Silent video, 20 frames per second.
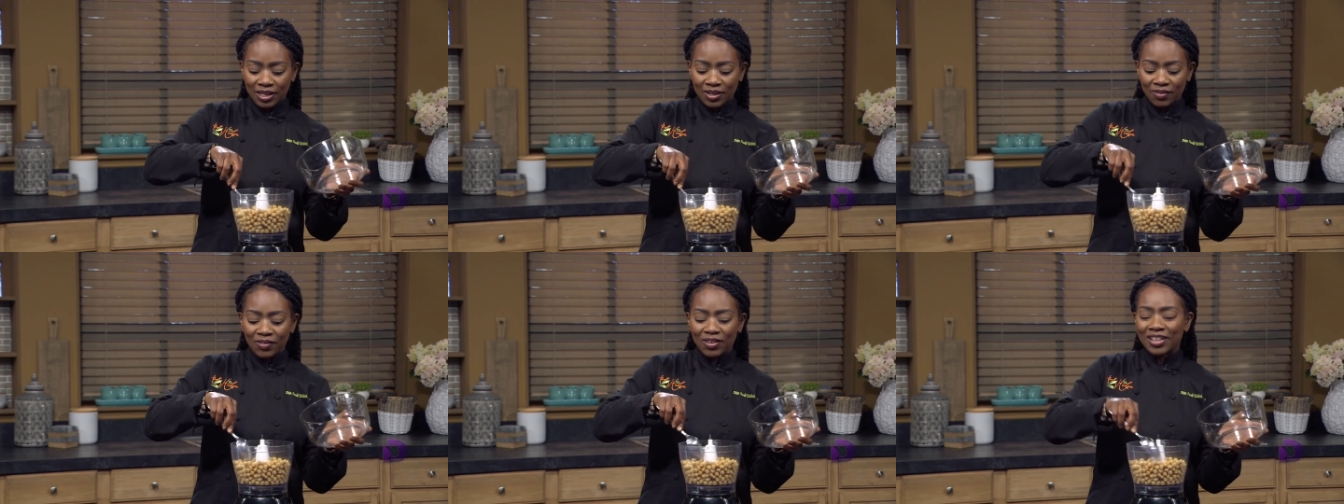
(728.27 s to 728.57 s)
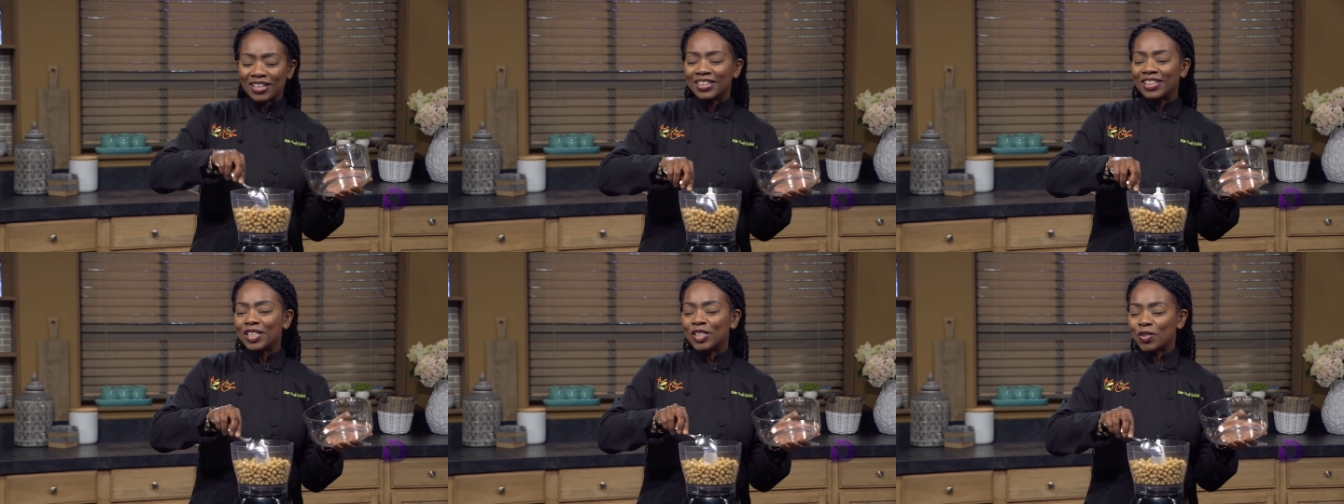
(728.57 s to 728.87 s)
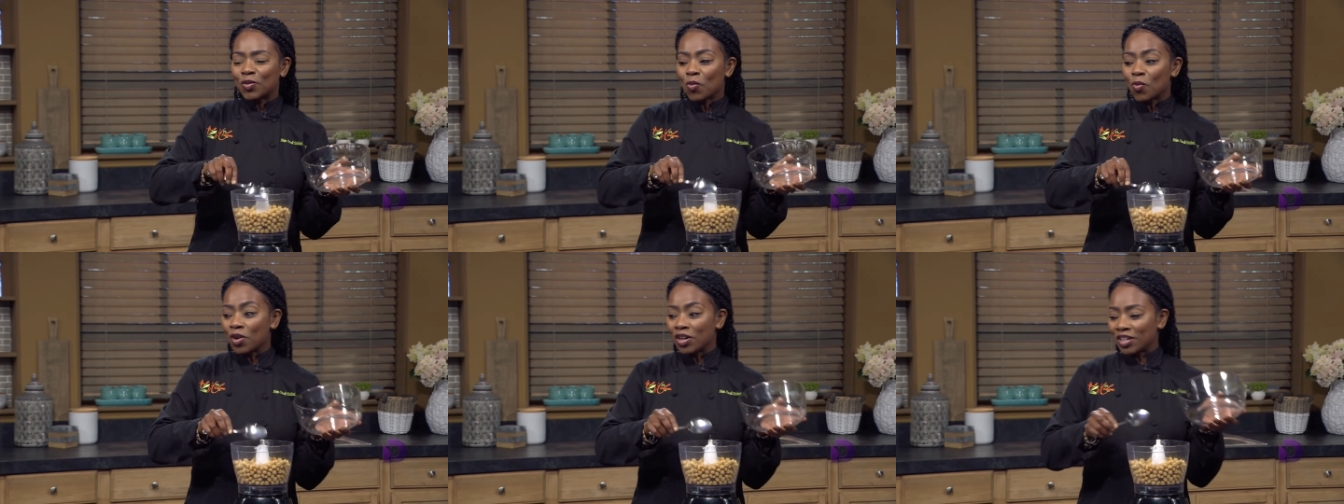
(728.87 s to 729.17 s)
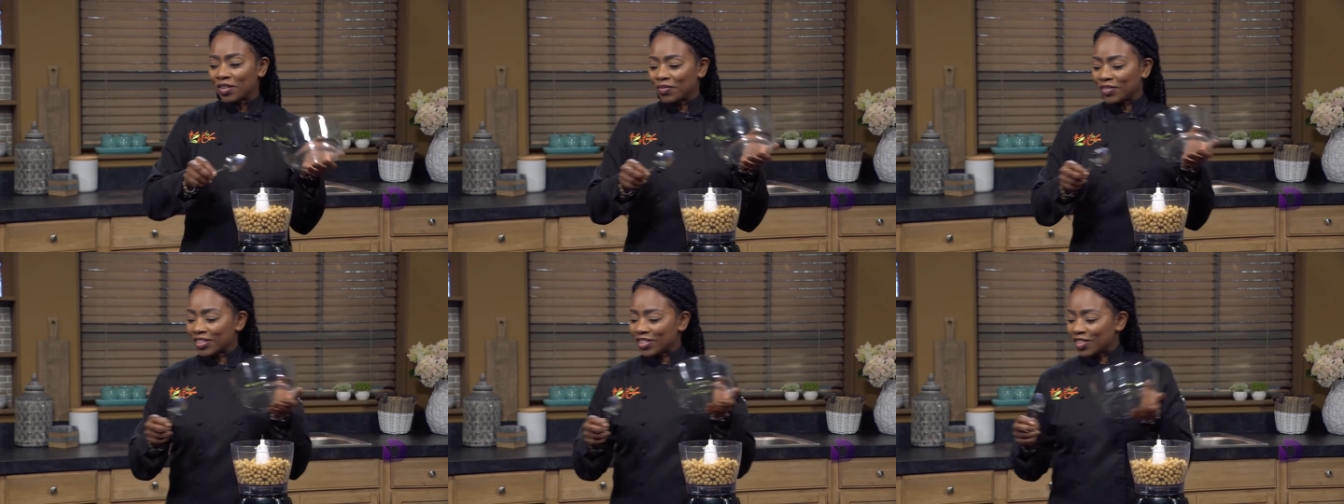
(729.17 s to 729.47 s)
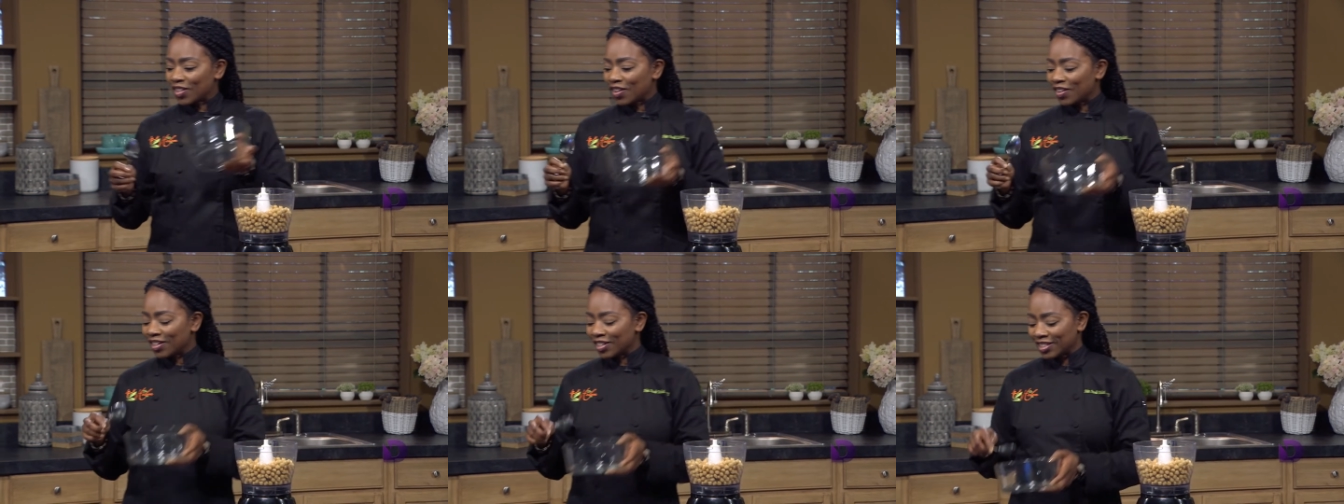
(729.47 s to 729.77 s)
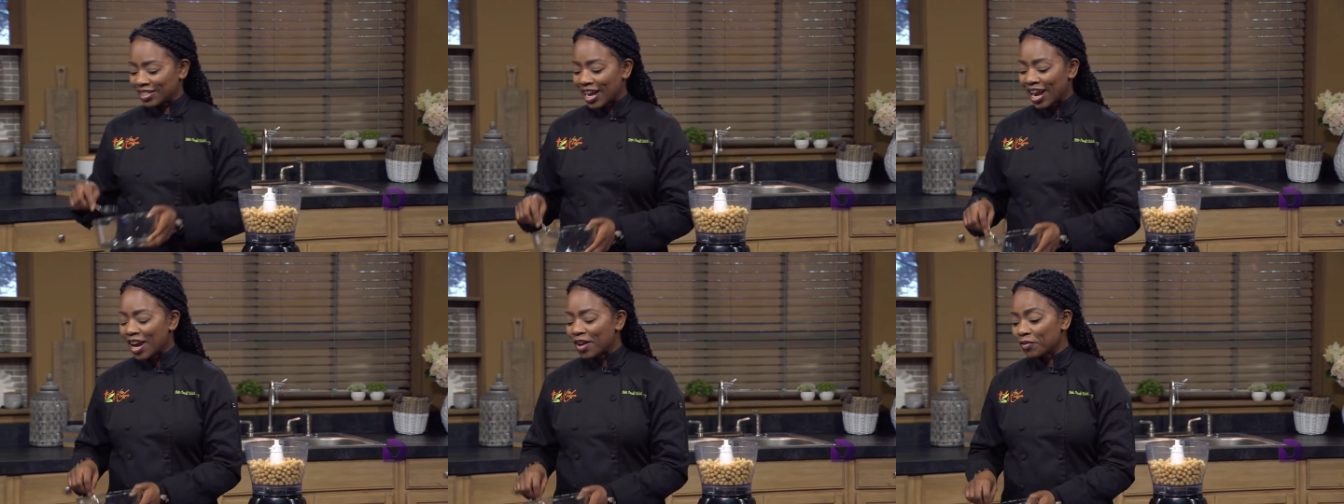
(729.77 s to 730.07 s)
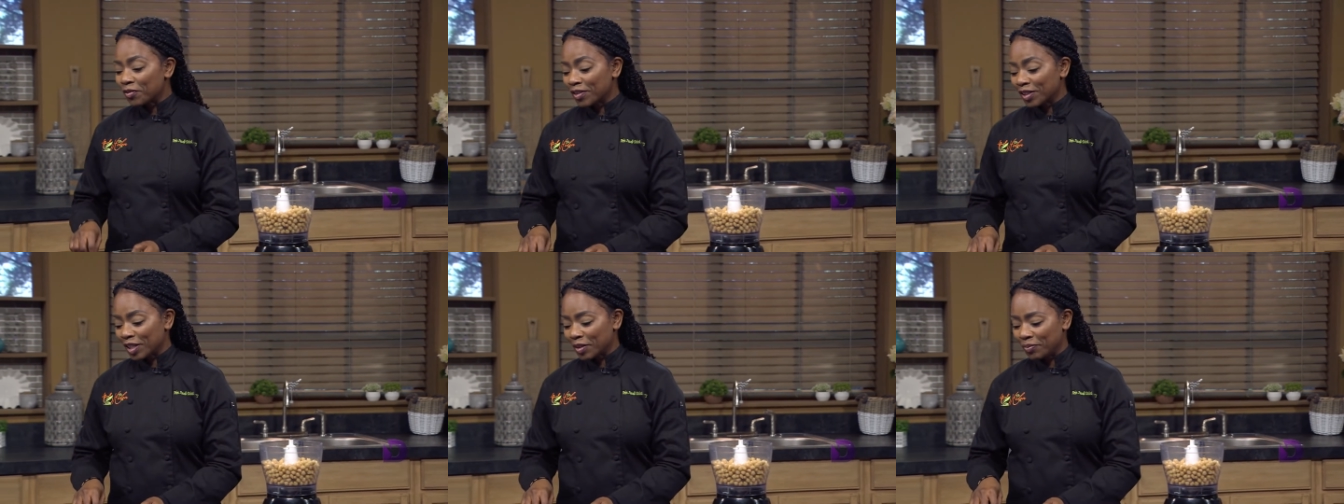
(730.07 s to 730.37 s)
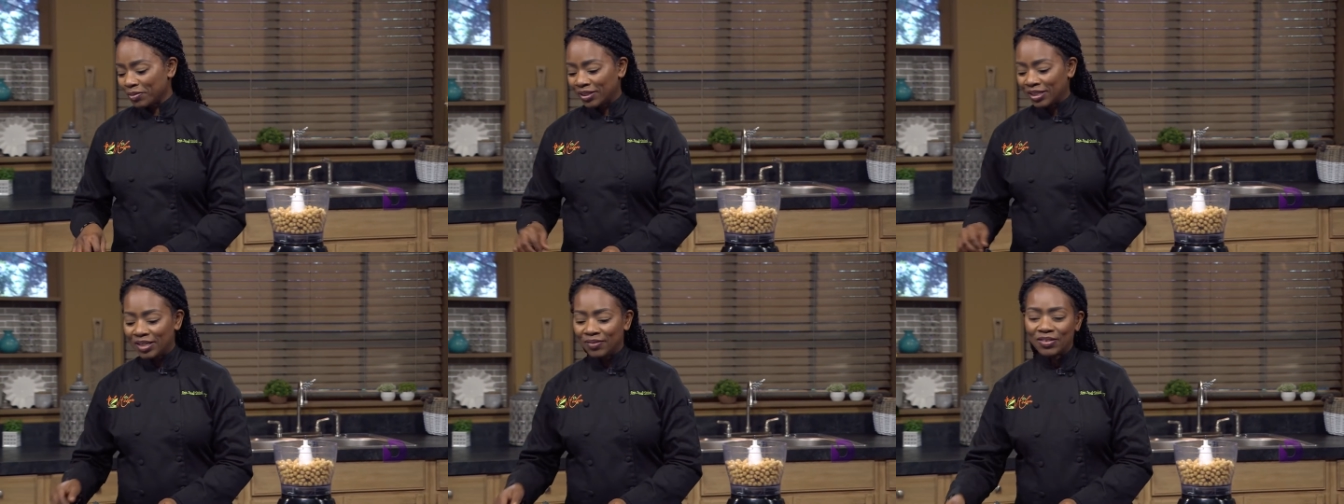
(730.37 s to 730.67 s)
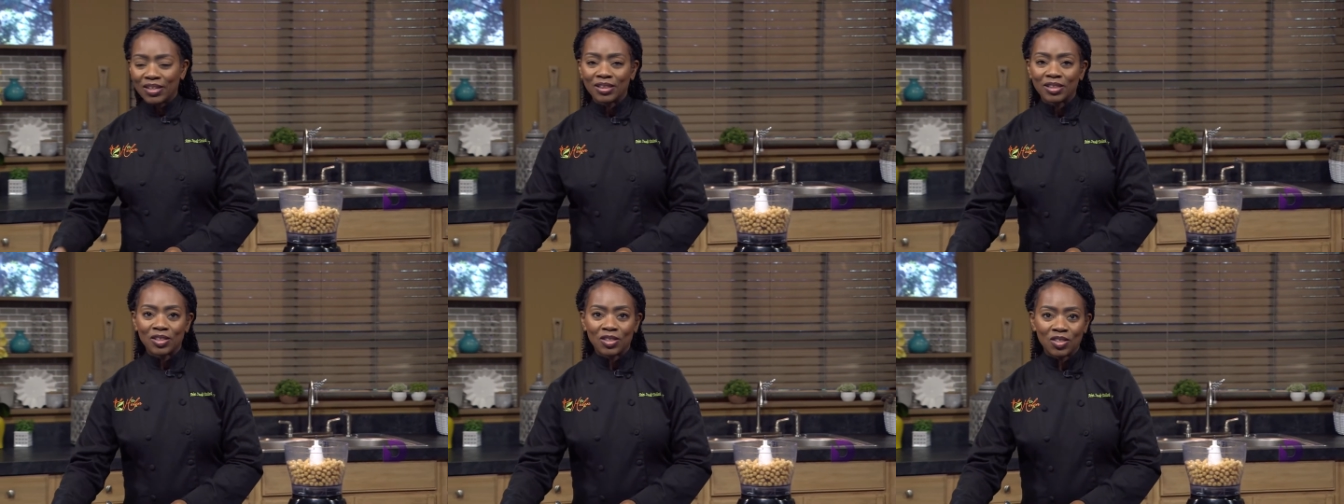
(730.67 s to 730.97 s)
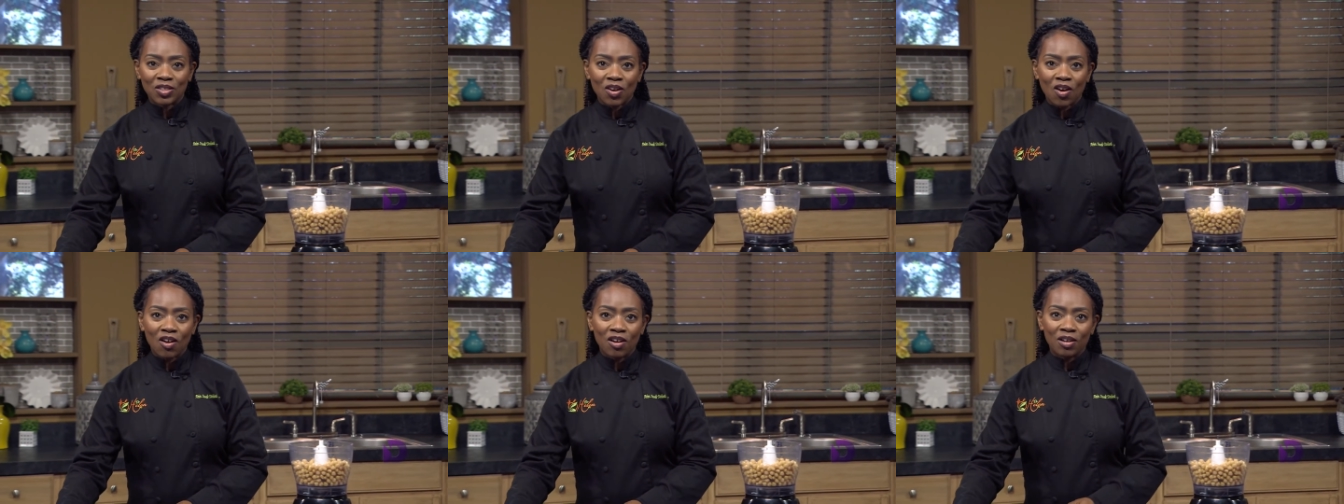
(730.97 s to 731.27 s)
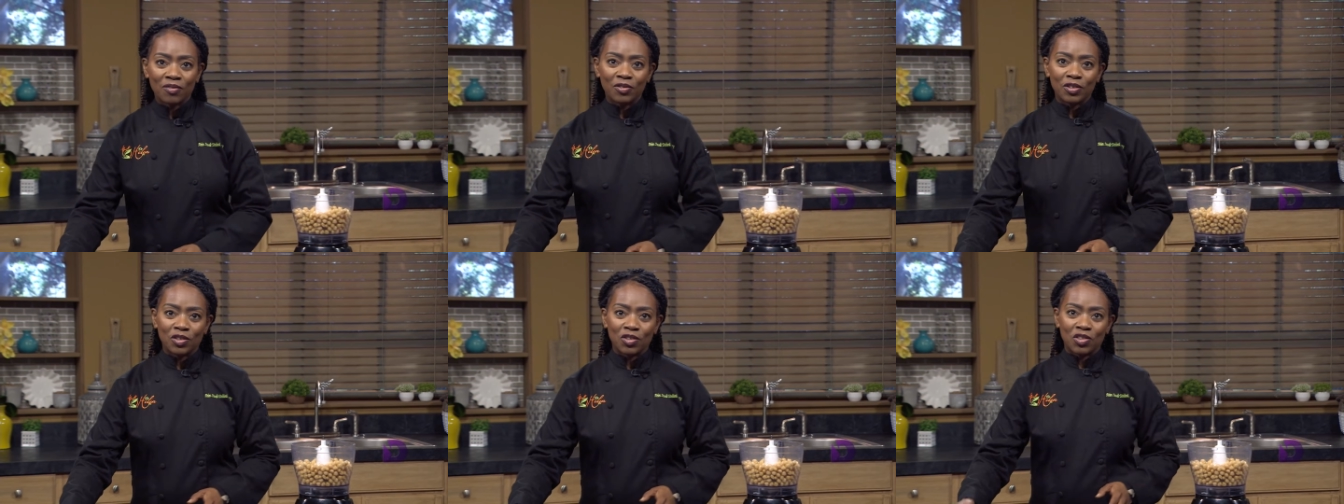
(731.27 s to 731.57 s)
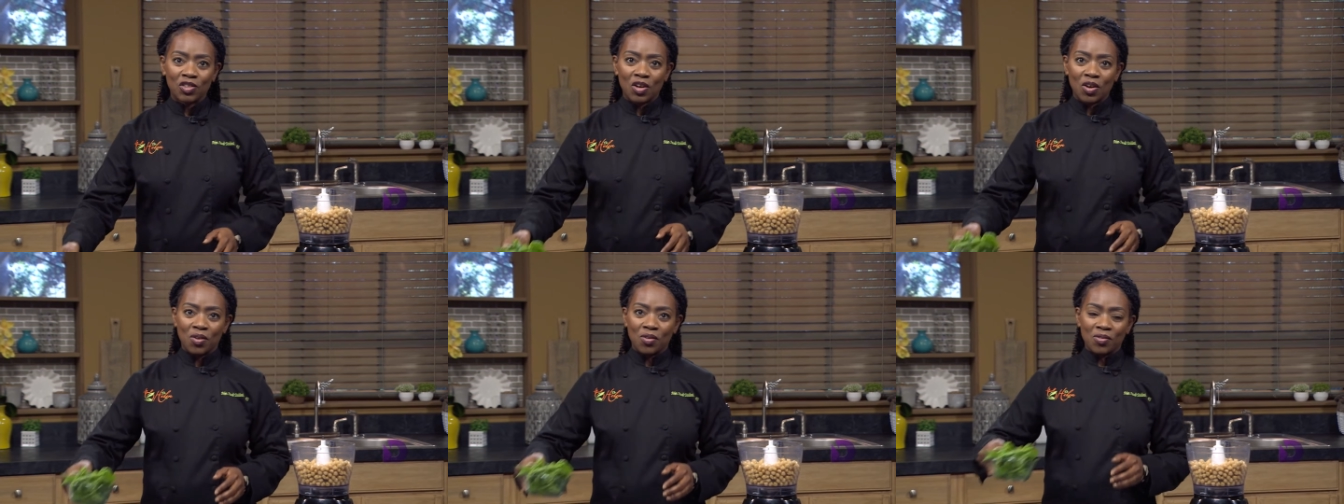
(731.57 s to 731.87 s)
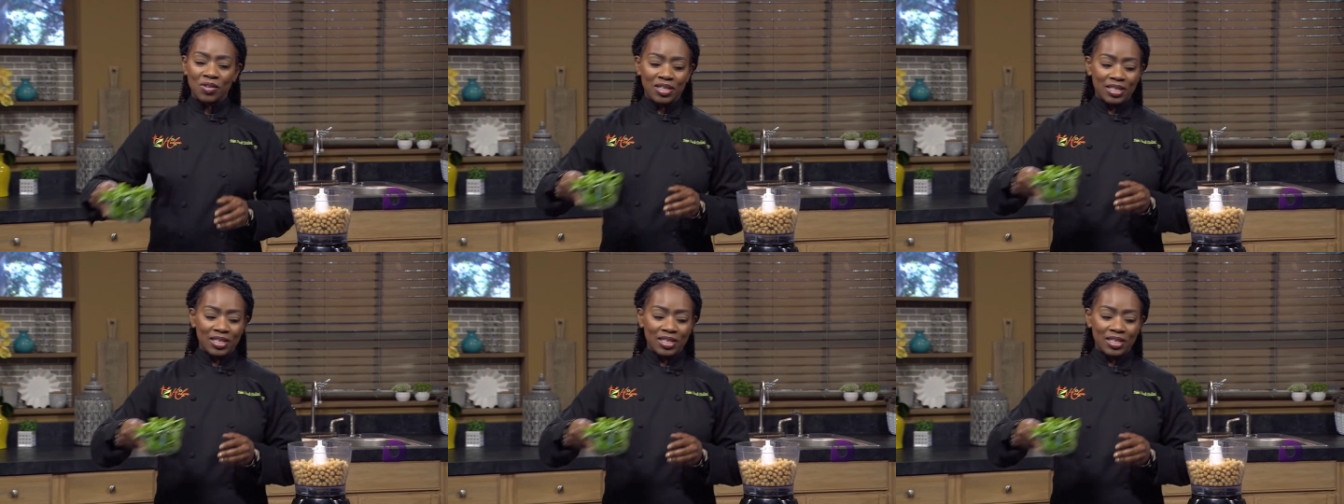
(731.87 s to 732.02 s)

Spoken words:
Well, at least one of the stars. I really believe that the star of the show